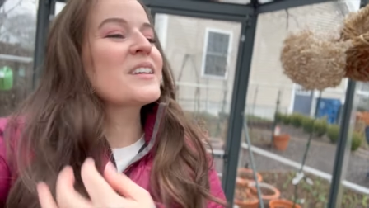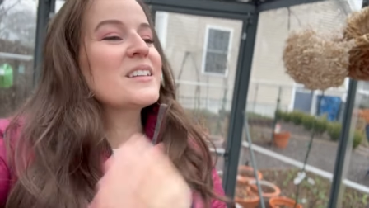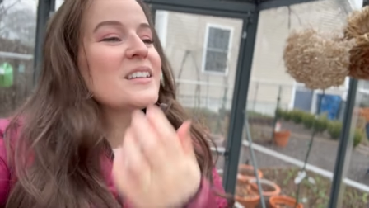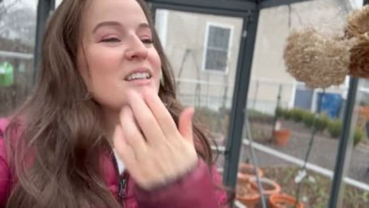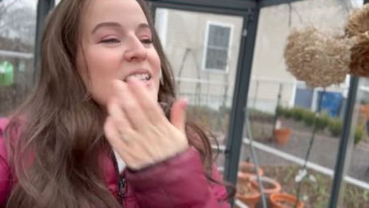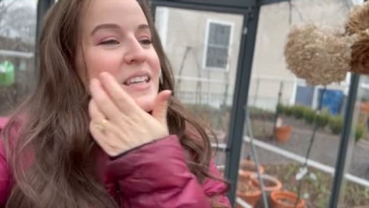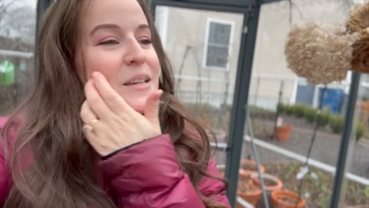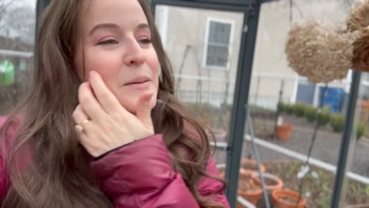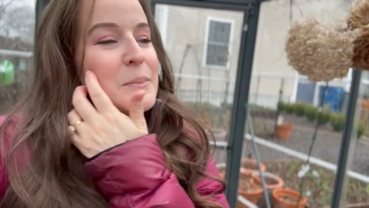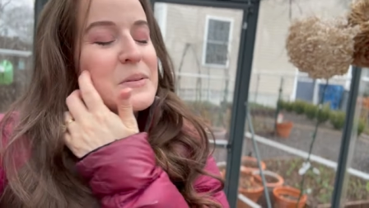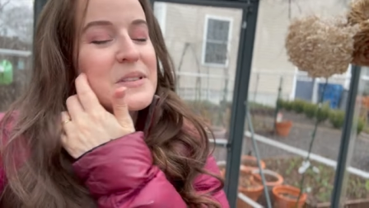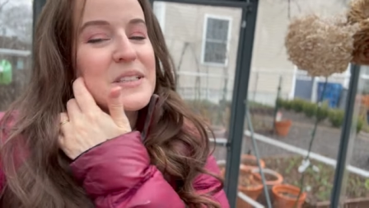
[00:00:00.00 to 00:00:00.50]

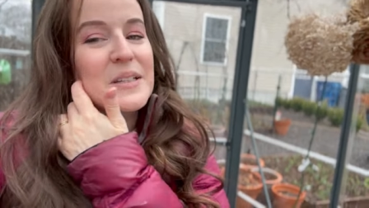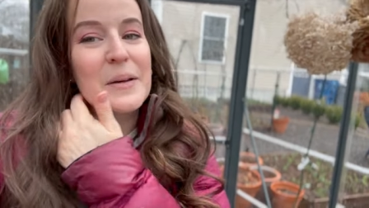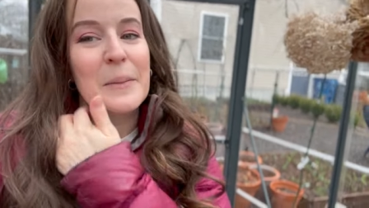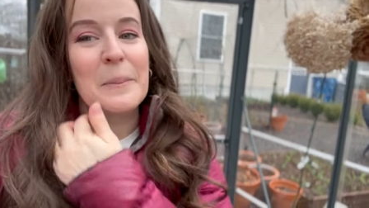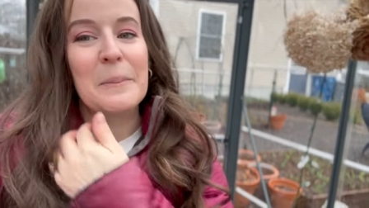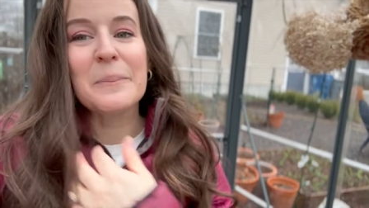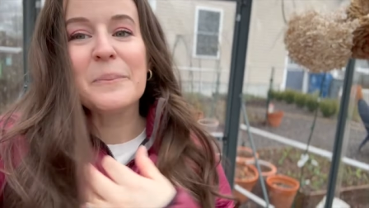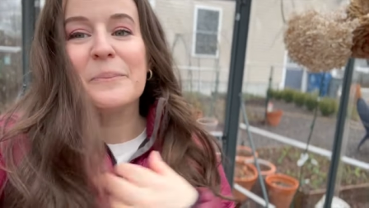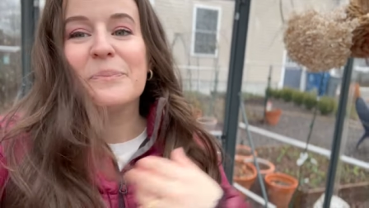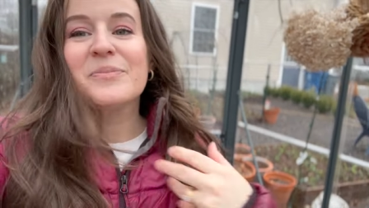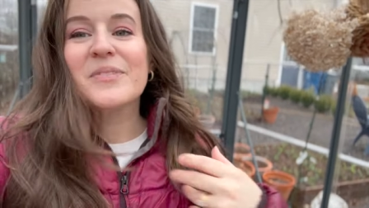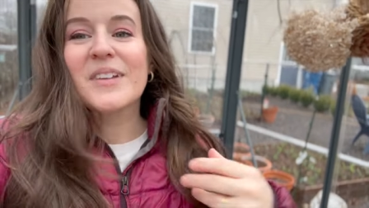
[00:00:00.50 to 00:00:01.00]
keep
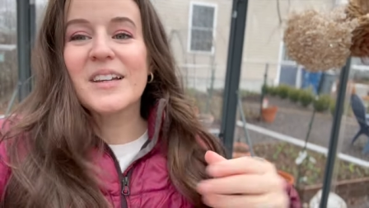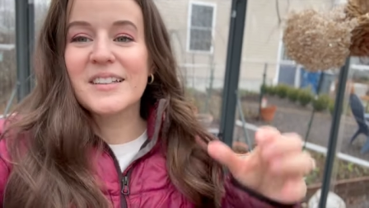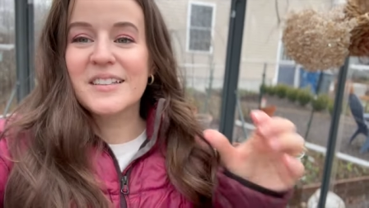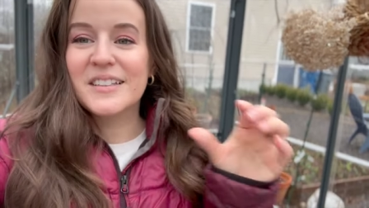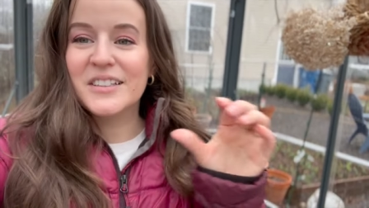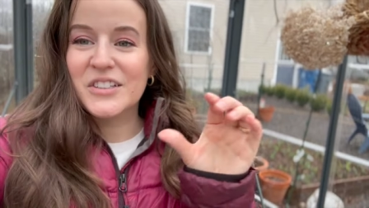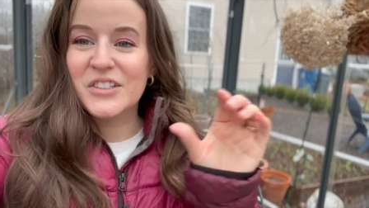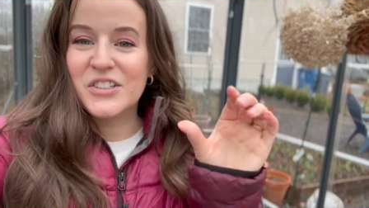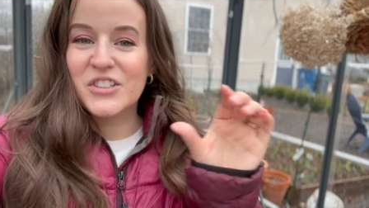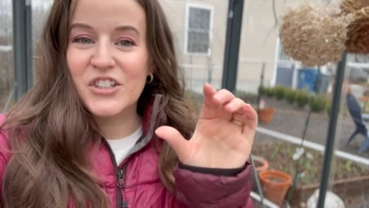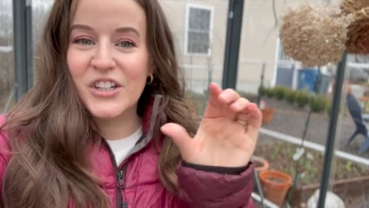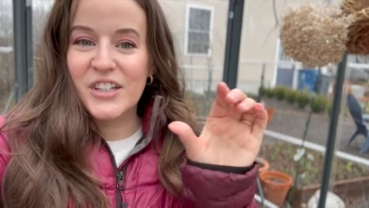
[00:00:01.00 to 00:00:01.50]
some a
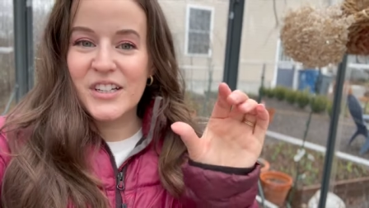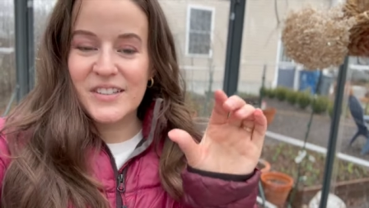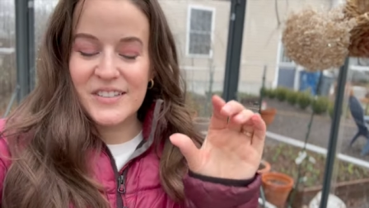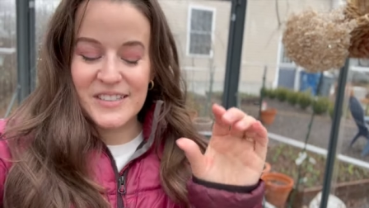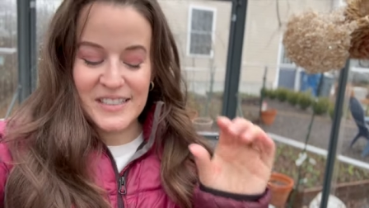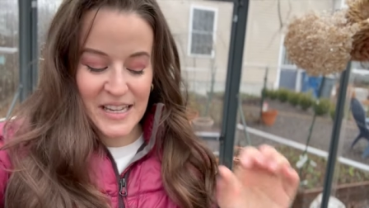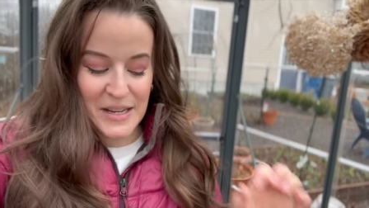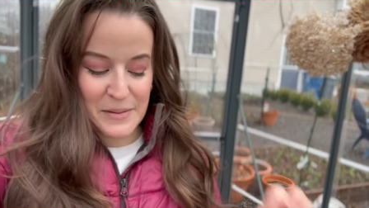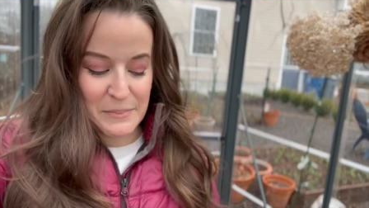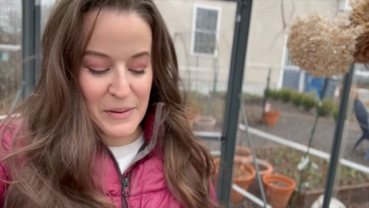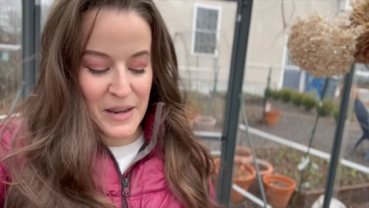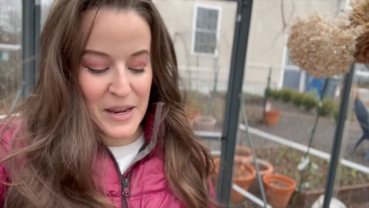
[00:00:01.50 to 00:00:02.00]
little sheet of
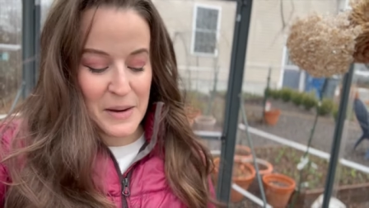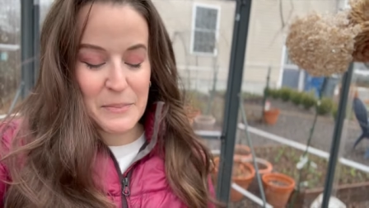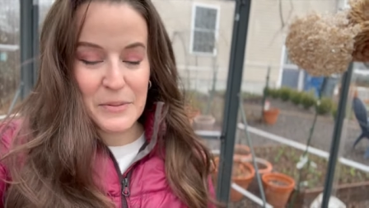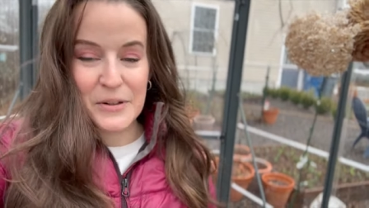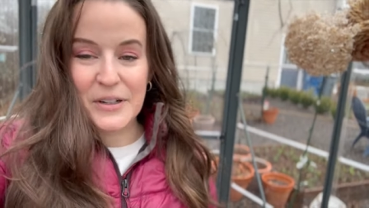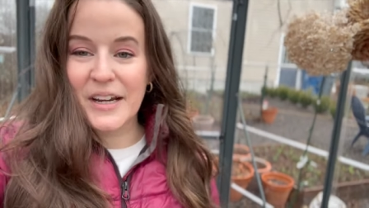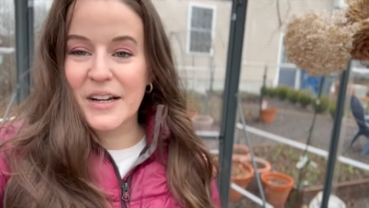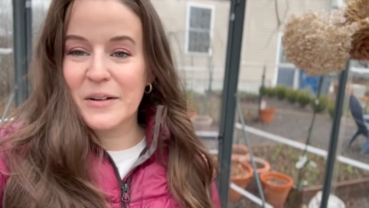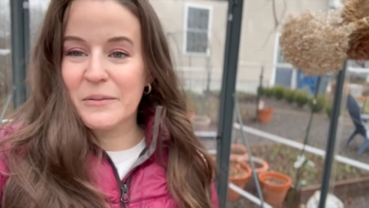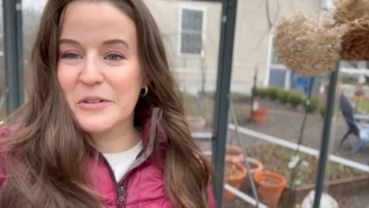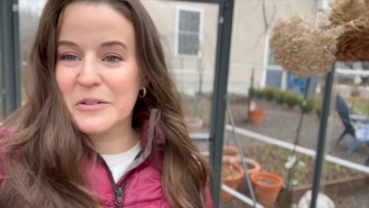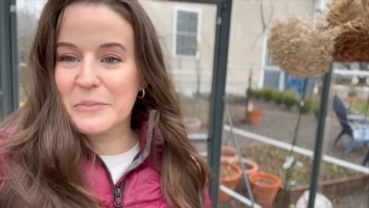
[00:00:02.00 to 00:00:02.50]
sandpaper
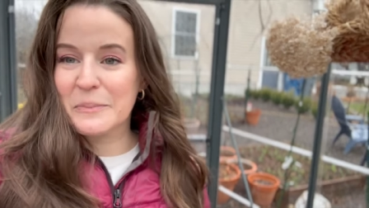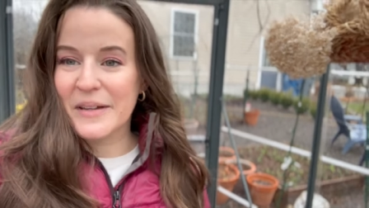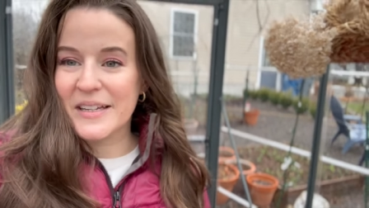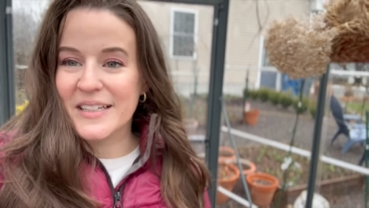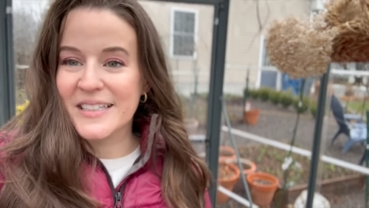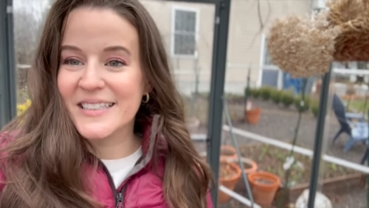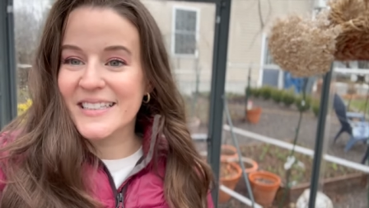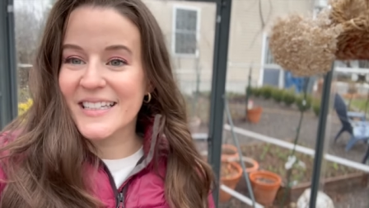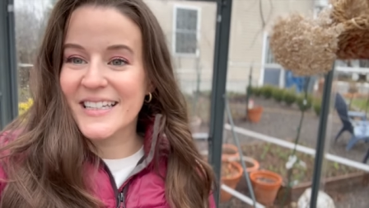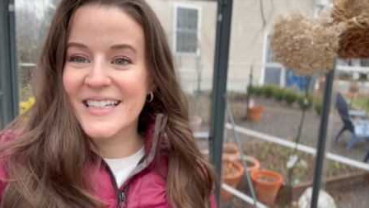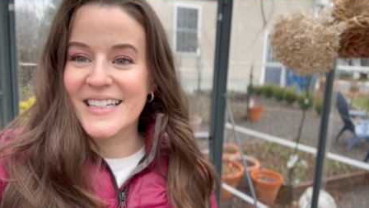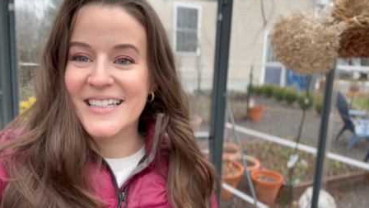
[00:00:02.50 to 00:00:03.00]
in with my
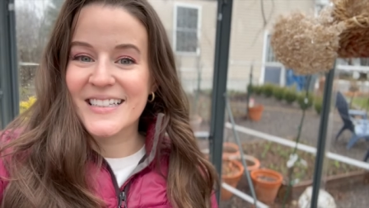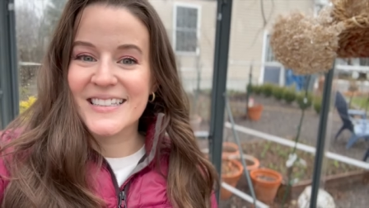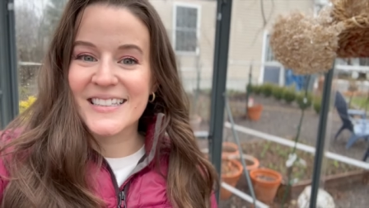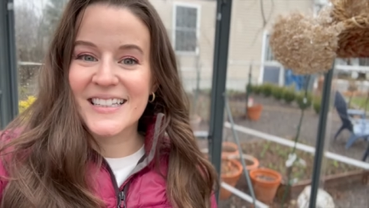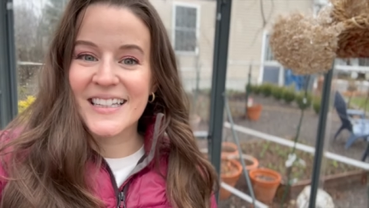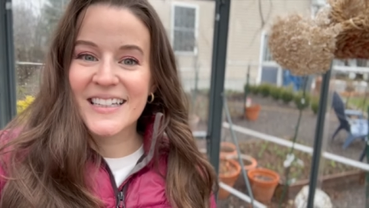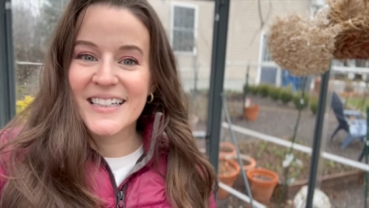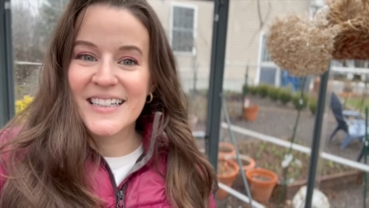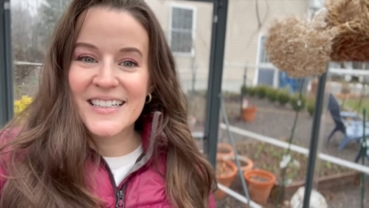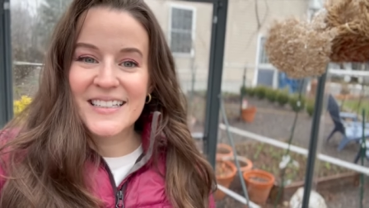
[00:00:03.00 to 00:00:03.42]
seeds